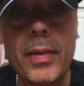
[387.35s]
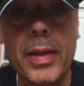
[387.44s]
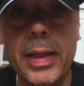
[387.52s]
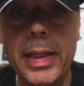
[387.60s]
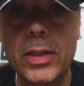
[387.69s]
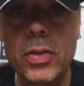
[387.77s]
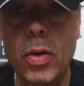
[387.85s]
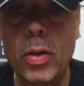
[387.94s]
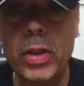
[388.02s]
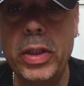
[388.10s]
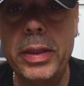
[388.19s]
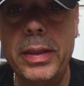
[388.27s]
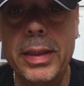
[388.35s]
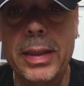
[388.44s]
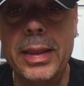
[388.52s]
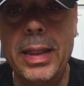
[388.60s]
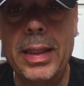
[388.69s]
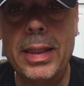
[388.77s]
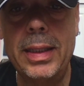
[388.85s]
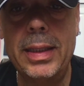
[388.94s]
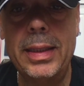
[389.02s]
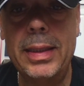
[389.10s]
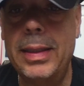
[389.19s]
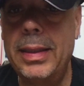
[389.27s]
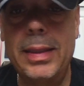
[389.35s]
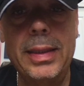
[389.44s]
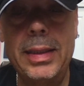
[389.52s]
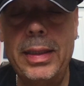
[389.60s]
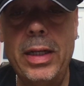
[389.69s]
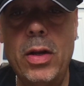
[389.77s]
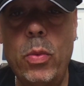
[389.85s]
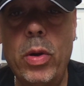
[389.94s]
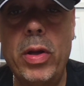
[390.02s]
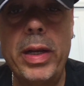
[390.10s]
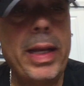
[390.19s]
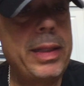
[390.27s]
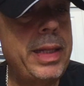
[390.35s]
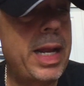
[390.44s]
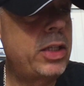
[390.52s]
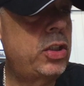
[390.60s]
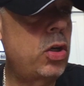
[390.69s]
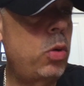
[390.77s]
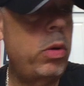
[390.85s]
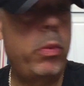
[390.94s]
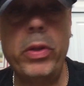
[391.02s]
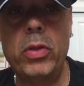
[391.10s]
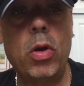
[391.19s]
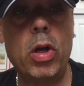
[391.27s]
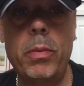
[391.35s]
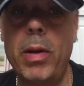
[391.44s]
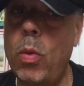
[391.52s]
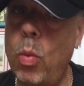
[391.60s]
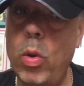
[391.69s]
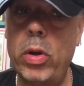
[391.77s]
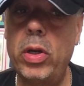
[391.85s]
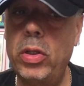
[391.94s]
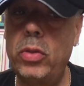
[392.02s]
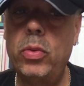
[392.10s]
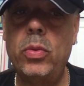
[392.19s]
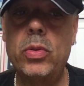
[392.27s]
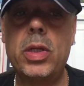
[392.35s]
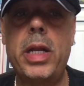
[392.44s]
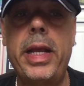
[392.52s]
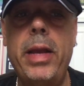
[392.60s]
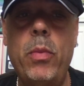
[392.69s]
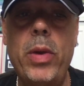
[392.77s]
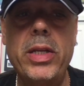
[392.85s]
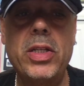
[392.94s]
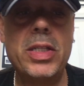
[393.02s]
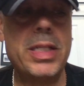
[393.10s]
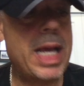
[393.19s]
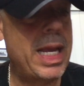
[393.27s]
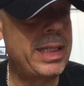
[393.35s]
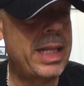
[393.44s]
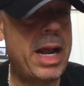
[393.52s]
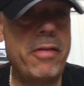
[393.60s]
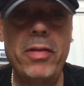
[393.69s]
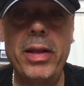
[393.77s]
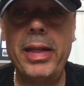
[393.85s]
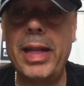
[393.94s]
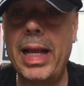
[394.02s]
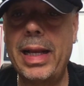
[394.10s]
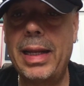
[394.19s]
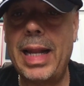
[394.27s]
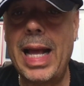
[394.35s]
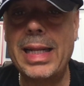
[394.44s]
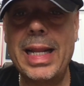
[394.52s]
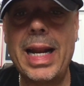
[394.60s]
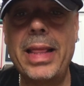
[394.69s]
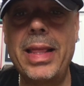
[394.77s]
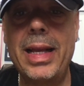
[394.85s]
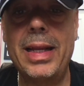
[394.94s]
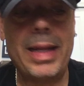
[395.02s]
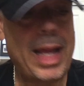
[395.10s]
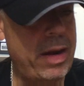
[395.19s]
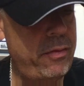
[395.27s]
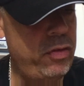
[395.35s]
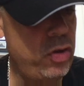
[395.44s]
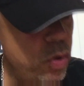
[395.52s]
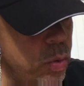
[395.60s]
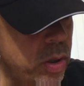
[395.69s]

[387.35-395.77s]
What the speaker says: it's all good. You know, we're going to get to that show where we talk about one of the tools on AmWager's site that I really like a lot, that I think a lot of you are